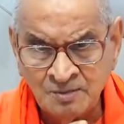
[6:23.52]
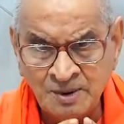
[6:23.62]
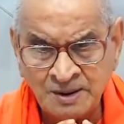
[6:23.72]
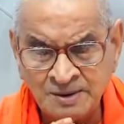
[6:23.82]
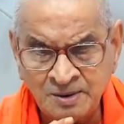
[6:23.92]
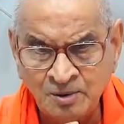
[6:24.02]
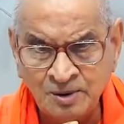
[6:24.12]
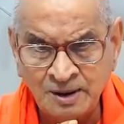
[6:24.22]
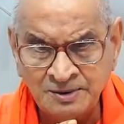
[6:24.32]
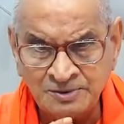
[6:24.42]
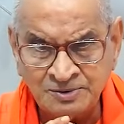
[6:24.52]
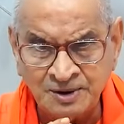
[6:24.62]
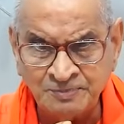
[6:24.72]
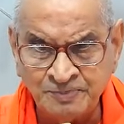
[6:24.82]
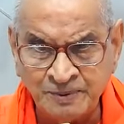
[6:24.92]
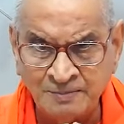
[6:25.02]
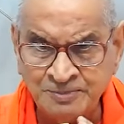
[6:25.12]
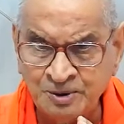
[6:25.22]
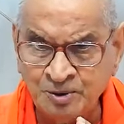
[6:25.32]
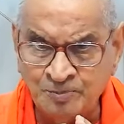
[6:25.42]
But yoga is the
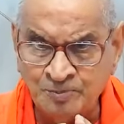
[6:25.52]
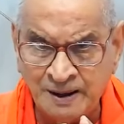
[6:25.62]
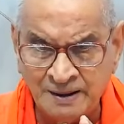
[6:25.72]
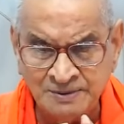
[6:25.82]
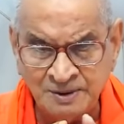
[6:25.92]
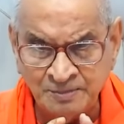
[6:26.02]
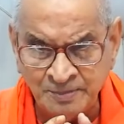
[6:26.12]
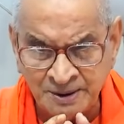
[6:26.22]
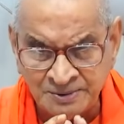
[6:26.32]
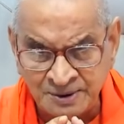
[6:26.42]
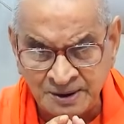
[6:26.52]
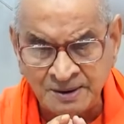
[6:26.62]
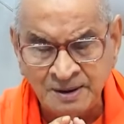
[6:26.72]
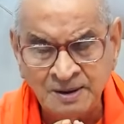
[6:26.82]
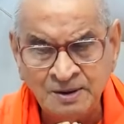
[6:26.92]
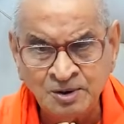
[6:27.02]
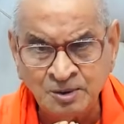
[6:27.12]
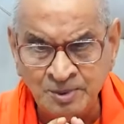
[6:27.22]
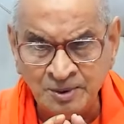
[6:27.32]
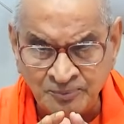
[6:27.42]
prapti upaya, the method
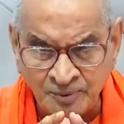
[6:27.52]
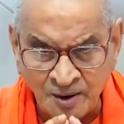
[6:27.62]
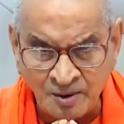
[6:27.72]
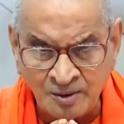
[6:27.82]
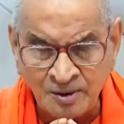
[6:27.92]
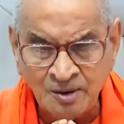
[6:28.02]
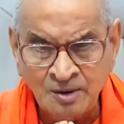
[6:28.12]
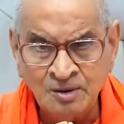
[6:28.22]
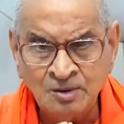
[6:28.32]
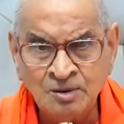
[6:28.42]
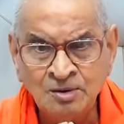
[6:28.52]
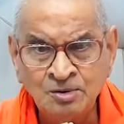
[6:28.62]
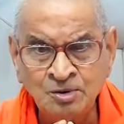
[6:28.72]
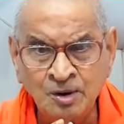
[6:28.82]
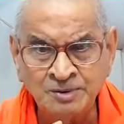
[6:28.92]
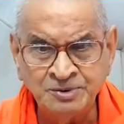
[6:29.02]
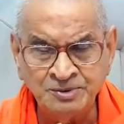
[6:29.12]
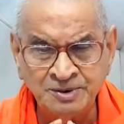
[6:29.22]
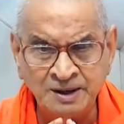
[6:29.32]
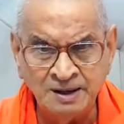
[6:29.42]
to be followed to
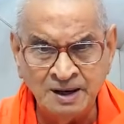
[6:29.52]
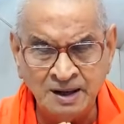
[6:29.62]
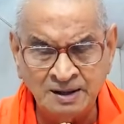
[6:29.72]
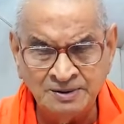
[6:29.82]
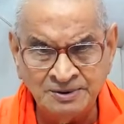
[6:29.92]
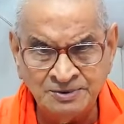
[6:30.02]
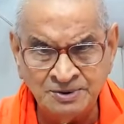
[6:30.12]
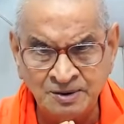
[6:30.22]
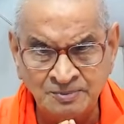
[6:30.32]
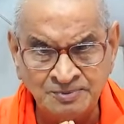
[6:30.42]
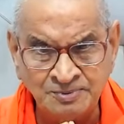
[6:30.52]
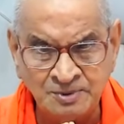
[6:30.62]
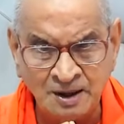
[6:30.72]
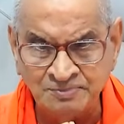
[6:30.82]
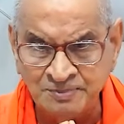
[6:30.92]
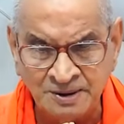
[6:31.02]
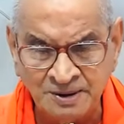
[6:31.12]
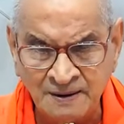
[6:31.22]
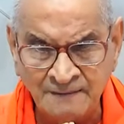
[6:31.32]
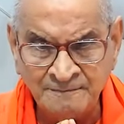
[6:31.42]
achieve the realization of Atman.
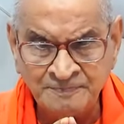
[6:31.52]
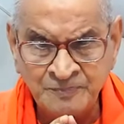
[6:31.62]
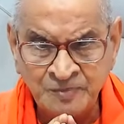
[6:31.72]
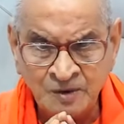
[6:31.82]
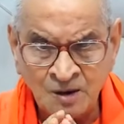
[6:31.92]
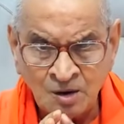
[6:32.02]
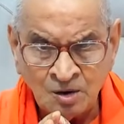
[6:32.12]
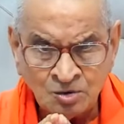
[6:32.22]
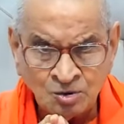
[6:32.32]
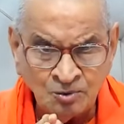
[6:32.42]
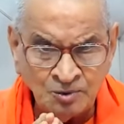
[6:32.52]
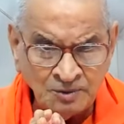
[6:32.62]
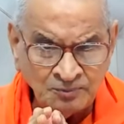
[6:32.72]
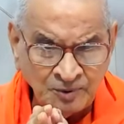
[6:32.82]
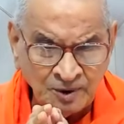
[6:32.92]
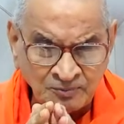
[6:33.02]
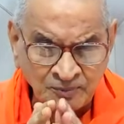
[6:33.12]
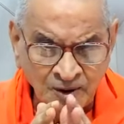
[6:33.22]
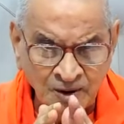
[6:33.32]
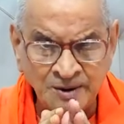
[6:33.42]
So if we are
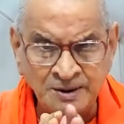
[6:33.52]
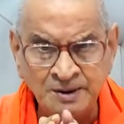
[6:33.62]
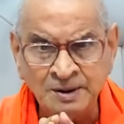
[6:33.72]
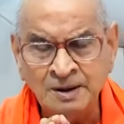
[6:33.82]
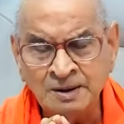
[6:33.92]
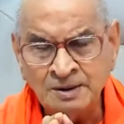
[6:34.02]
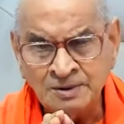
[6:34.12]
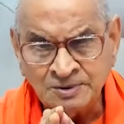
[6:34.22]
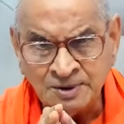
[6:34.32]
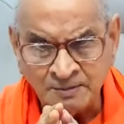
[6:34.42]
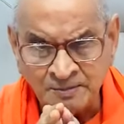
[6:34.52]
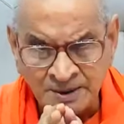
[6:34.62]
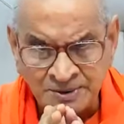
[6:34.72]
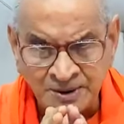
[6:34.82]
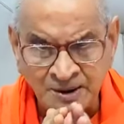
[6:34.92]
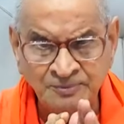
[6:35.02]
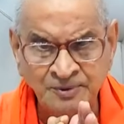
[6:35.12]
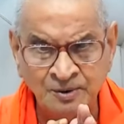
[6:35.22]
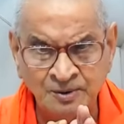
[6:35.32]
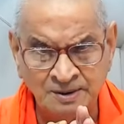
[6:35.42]
following some method of
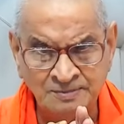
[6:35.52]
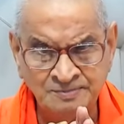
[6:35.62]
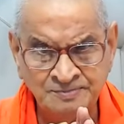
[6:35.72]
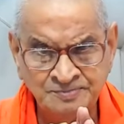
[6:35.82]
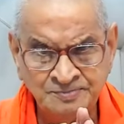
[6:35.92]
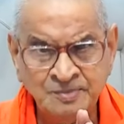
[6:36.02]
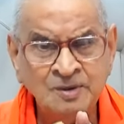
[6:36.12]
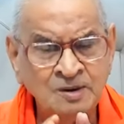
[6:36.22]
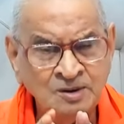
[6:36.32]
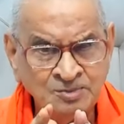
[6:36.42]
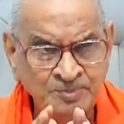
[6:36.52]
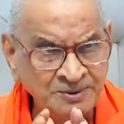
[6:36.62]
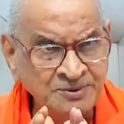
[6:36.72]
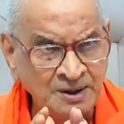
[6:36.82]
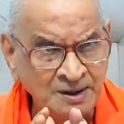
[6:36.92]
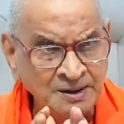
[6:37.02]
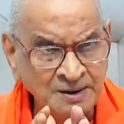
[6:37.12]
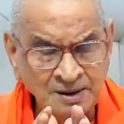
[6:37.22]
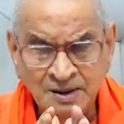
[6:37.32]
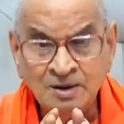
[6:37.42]
yoga, especially
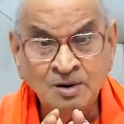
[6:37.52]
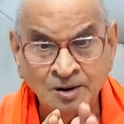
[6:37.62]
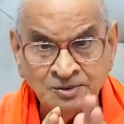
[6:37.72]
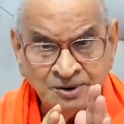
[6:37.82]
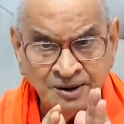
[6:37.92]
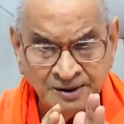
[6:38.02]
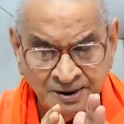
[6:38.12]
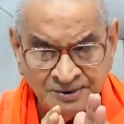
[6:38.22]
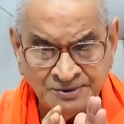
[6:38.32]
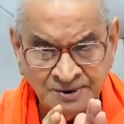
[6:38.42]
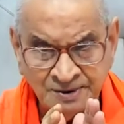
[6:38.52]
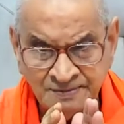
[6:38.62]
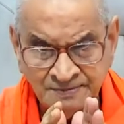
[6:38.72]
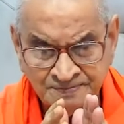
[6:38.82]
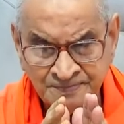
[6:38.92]
concentration,